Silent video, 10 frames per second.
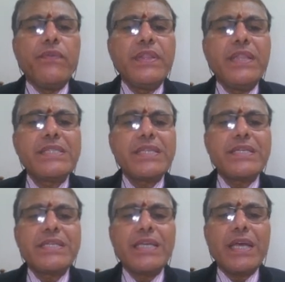with this
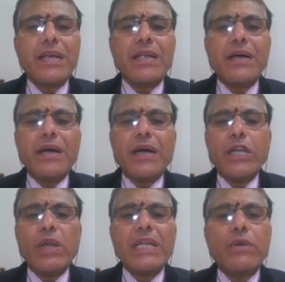shear,
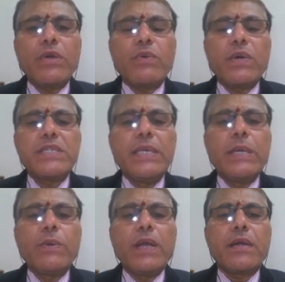now I'll calculate what is the
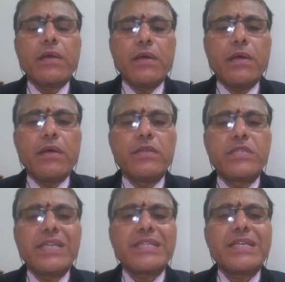equivalent
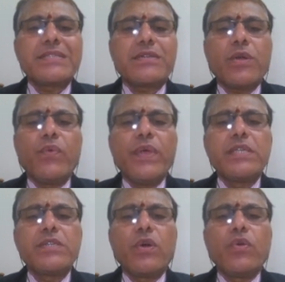shear stress. Tau V
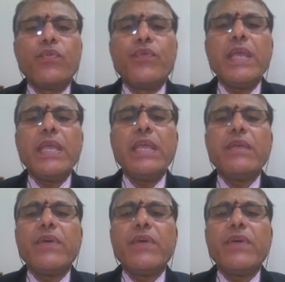is equal to VE,